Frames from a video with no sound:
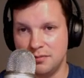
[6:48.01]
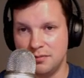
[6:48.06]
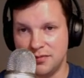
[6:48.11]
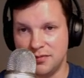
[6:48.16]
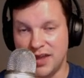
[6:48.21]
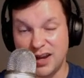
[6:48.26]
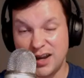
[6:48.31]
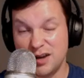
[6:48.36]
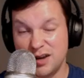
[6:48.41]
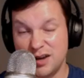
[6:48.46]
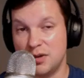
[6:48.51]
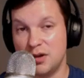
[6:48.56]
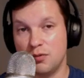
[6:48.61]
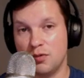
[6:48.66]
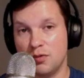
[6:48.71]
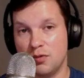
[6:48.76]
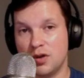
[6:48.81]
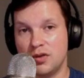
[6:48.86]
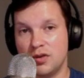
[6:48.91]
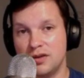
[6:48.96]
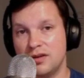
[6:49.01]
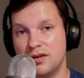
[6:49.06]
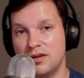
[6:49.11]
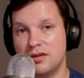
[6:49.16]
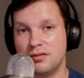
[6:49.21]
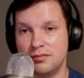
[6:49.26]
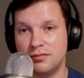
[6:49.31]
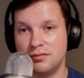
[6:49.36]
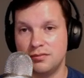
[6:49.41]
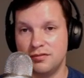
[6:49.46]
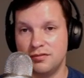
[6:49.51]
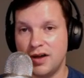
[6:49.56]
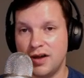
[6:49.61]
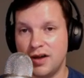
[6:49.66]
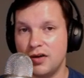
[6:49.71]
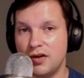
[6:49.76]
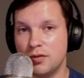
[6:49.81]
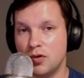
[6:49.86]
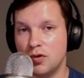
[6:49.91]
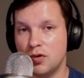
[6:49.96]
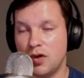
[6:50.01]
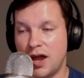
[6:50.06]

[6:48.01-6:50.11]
That could be really valuable.